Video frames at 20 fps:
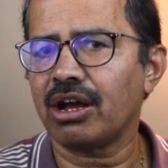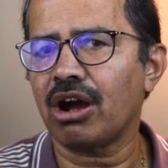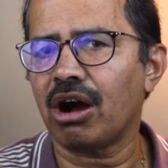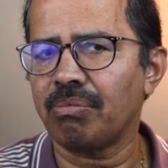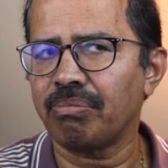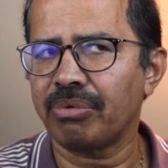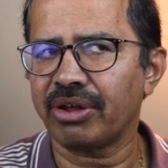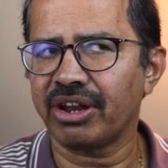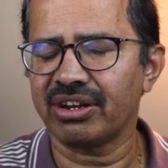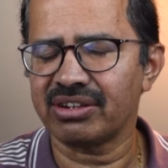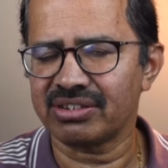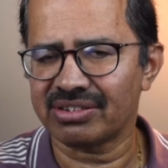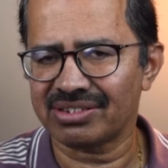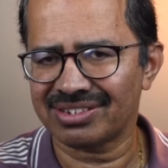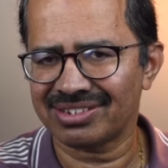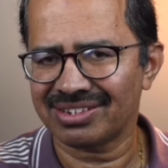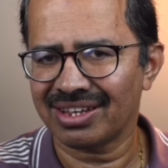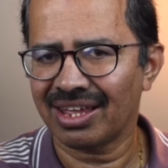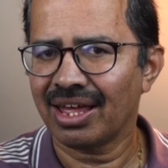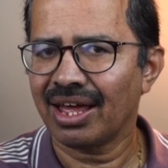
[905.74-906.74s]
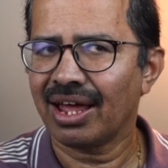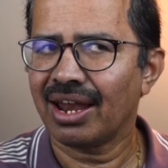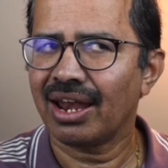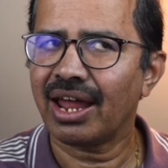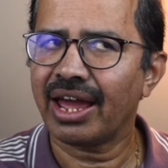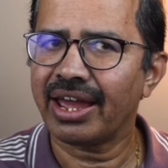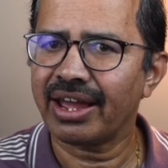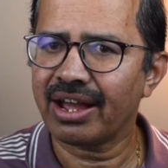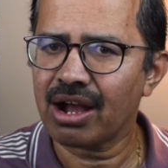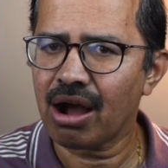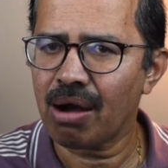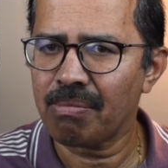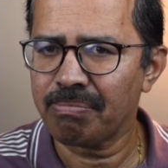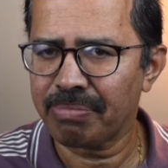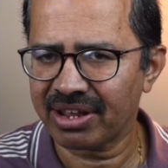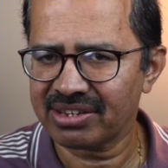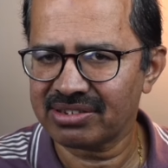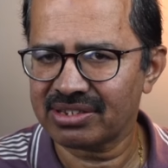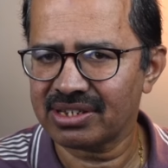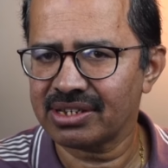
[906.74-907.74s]
components like
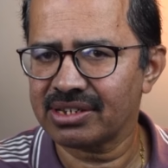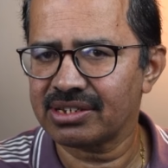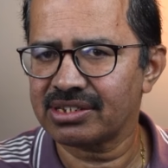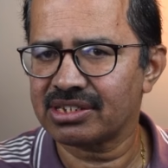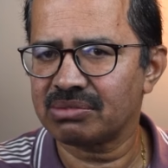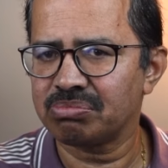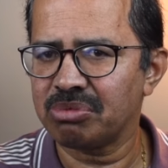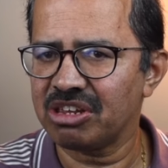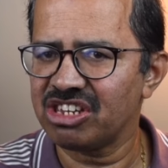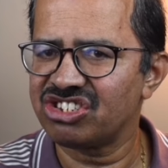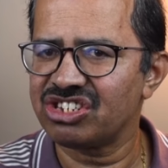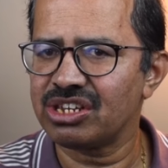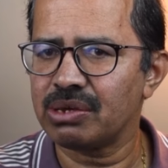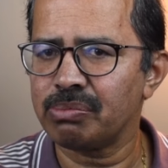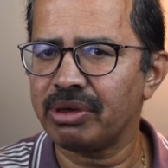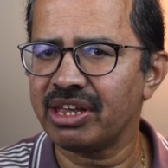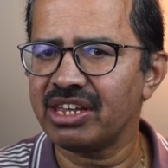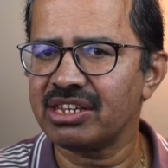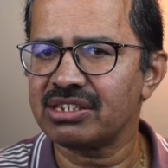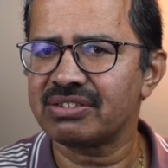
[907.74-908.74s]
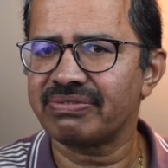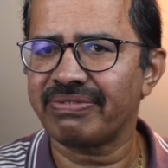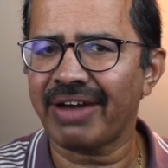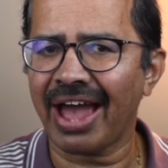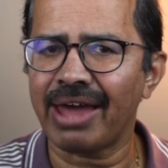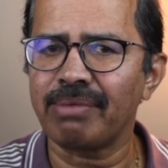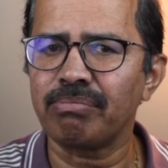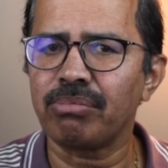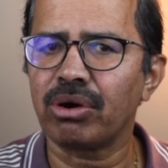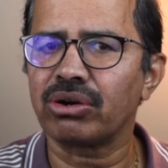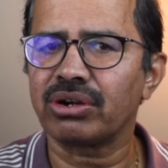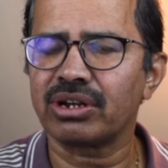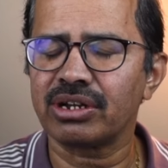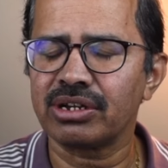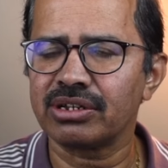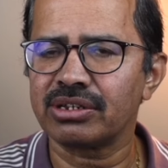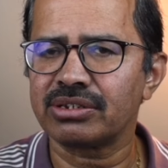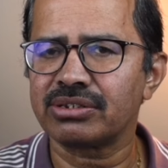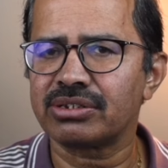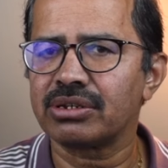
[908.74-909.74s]
compressors, PCBs, fan
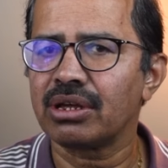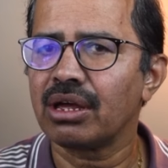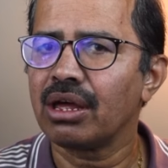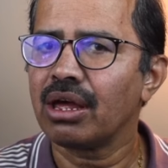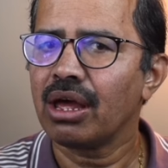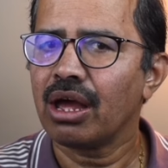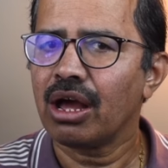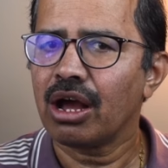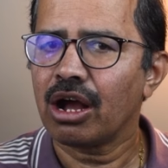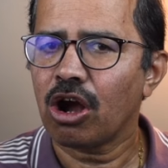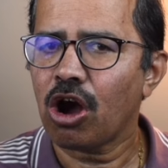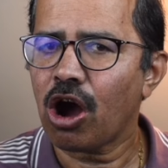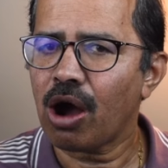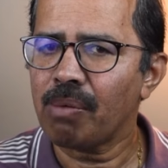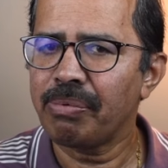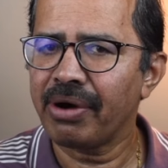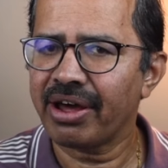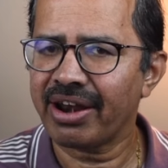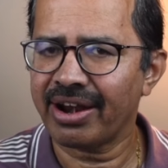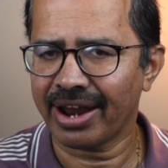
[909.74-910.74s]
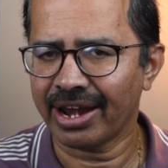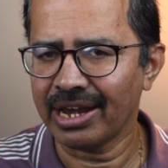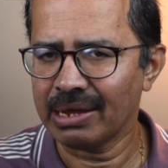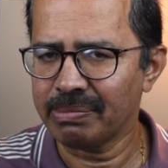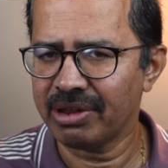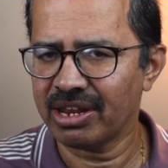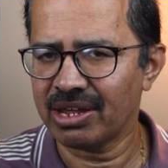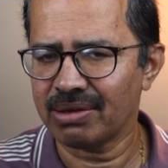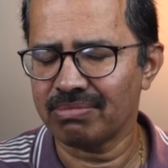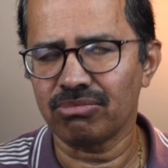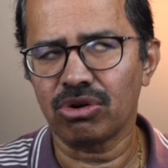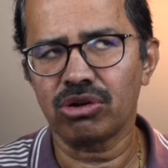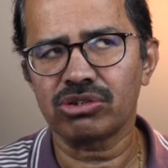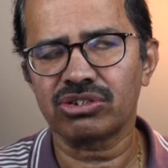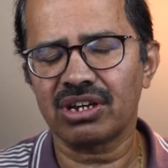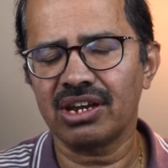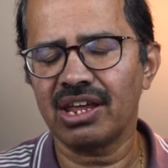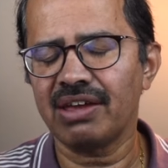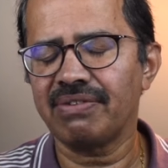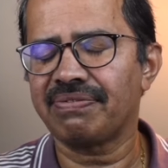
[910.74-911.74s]
motors, copper and aluminium,
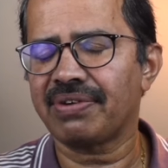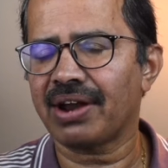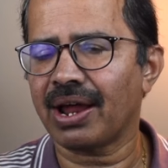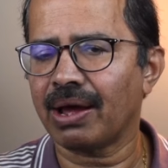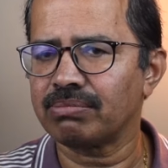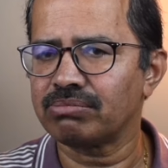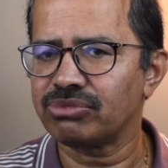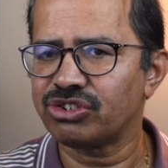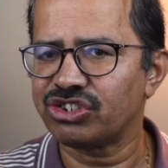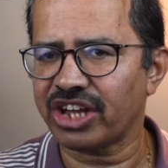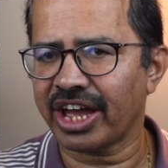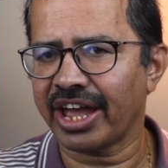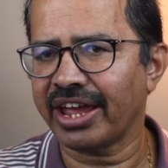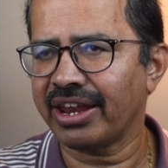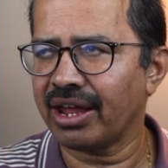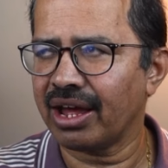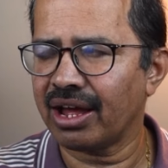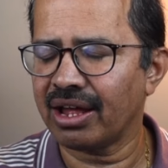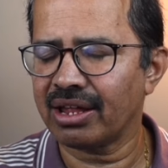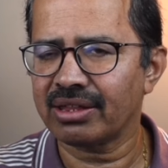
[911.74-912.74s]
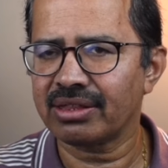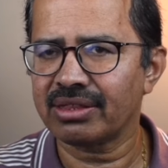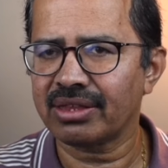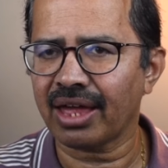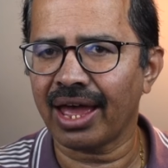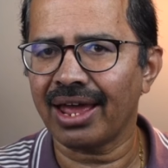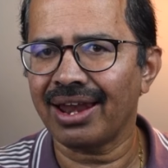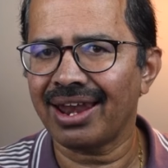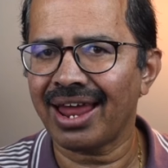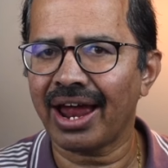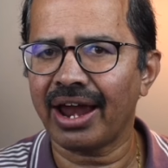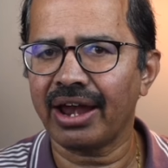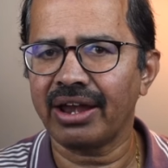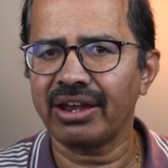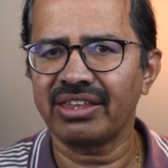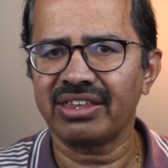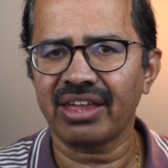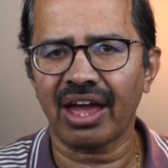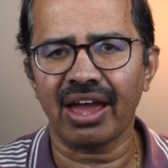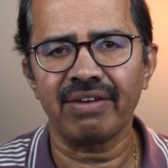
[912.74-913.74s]
mostly from China,
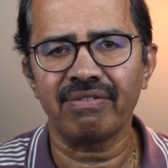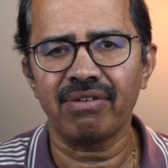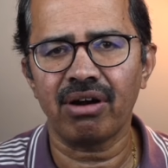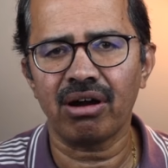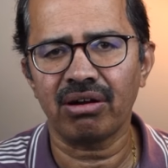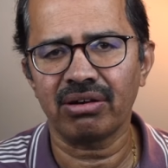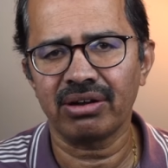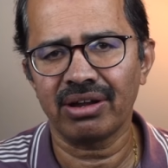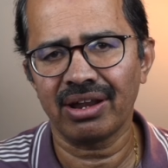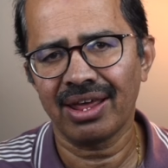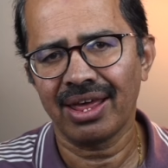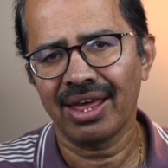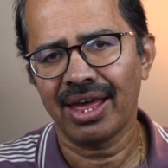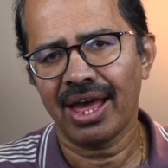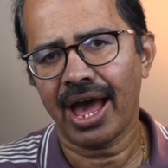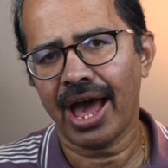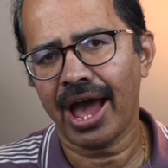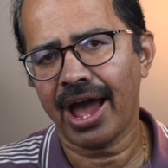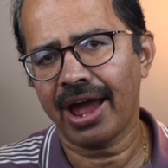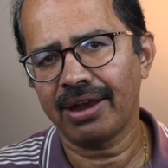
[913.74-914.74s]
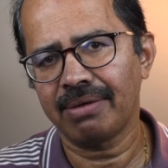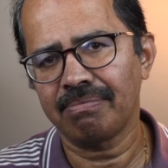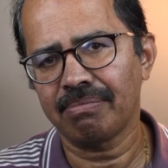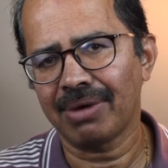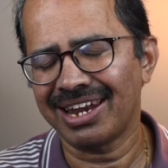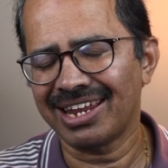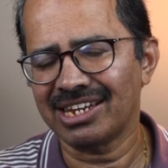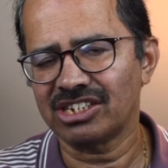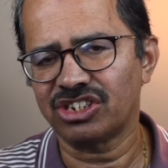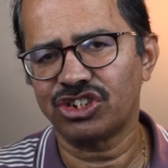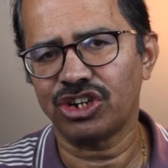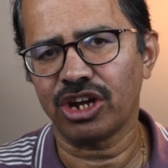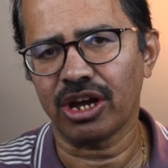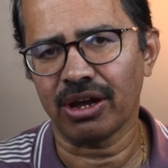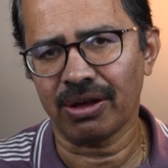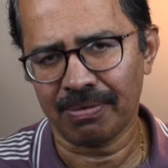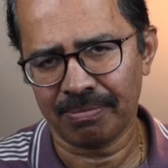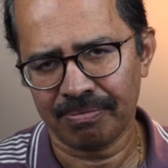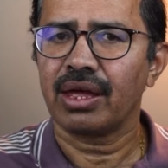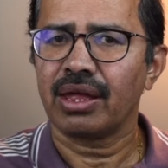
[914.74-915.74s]
Thailand, Taiwan and
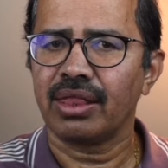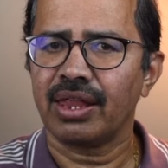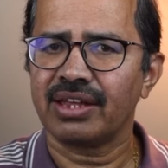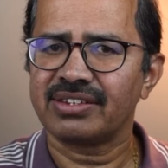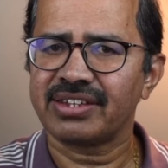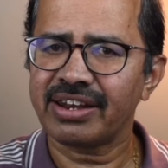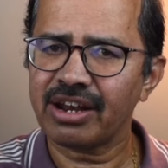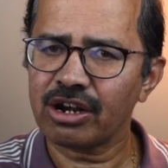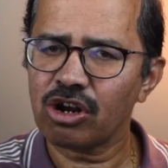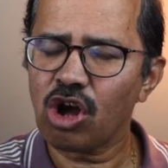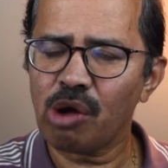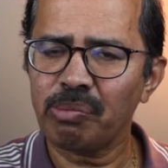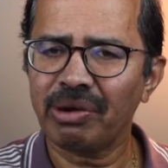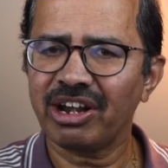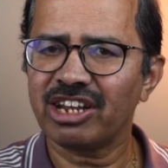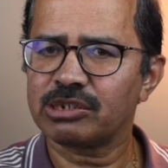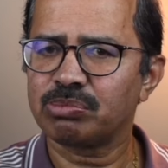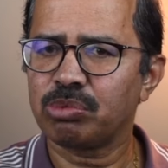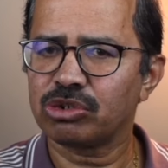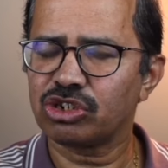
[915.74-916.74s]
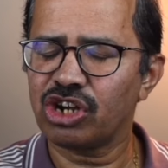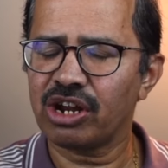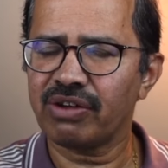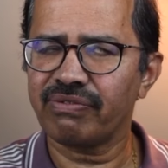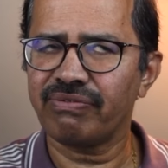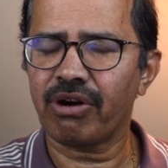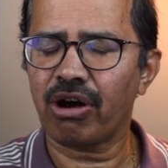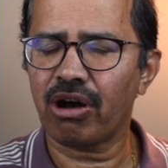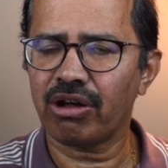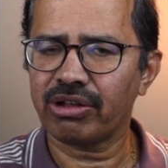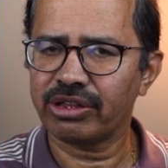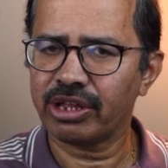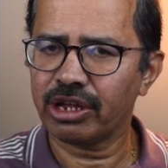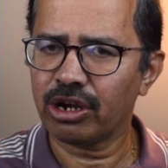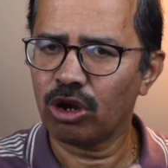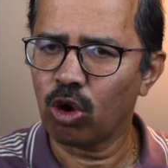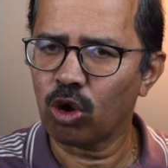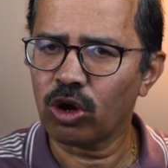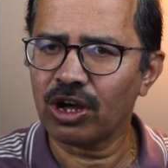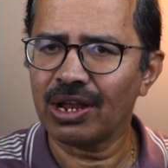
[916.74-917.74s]
Malaysia. The central government is pushing for the
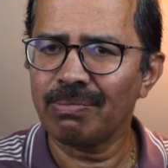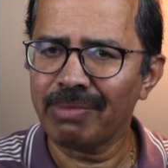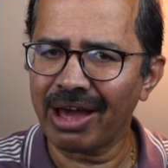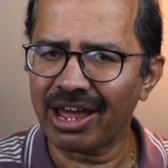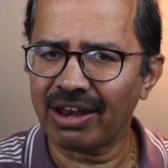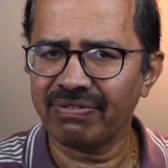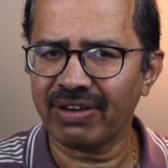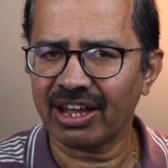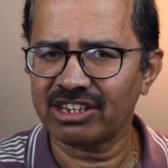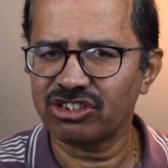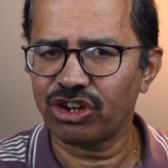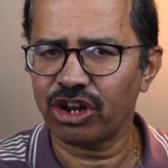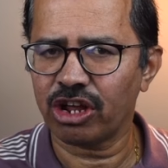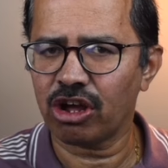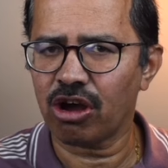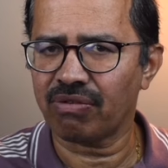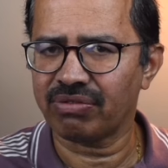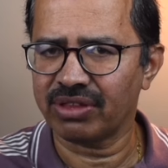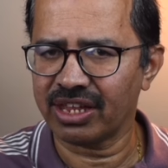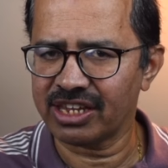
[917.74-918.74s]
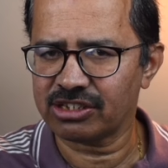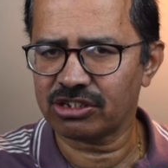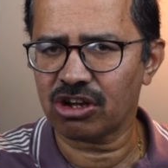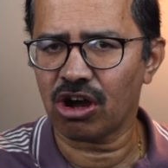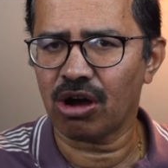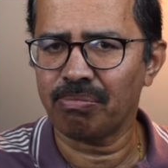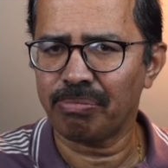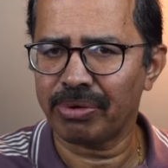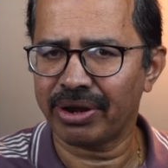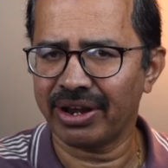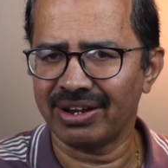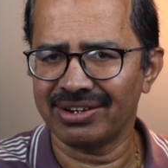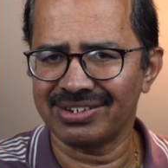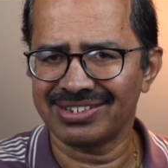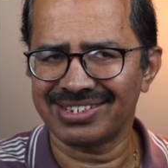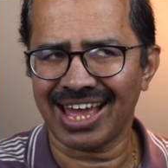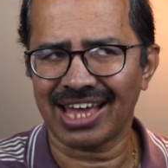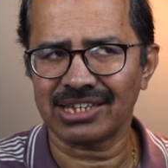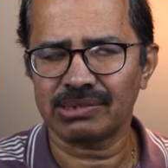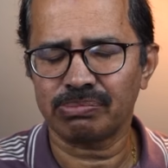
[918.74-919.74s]
local manufacturing of these
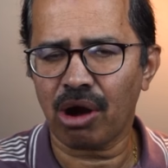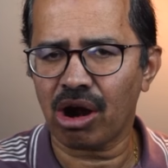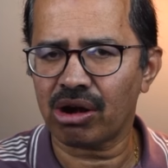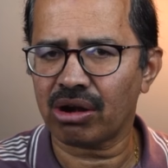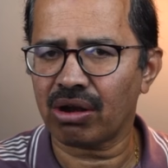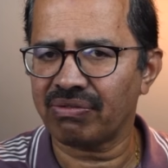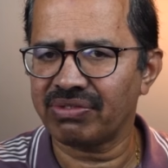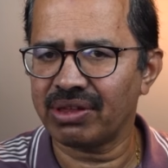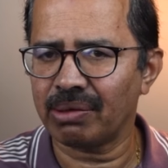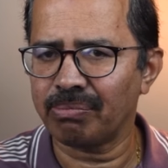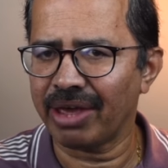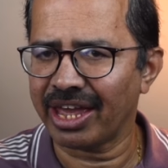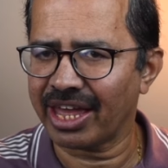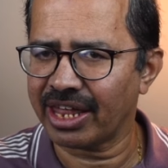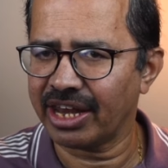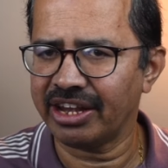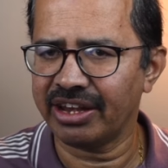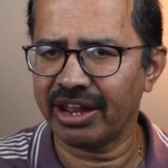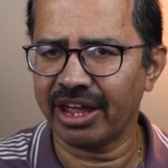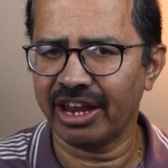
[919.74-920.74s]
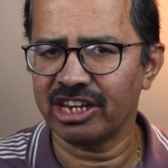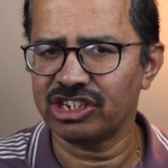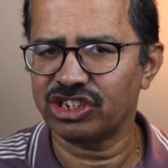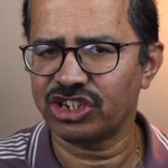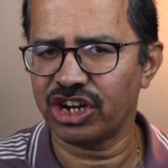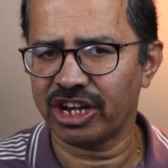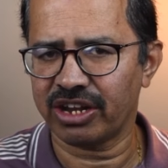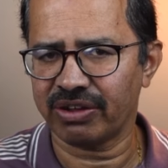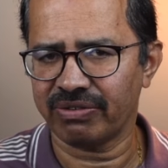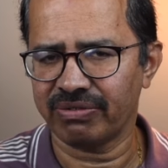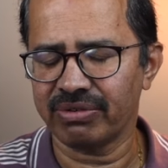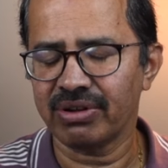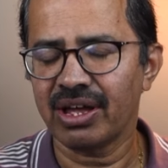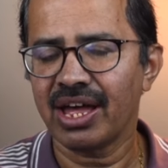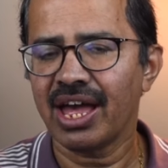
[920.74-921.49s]
components as part of the Make in India initiative,